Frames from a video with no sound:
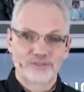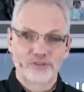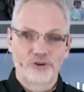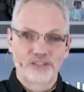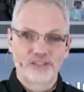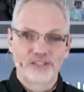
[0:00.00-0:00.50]

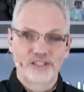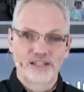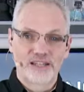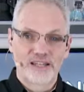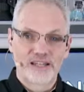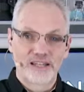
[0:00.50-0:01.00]
talking to you
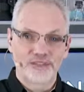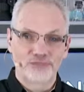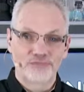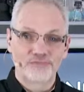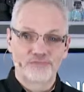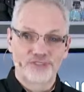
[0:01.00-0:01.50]
again next
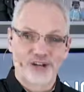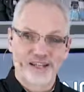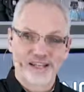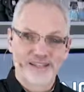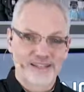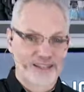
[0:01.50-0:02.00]
Friday,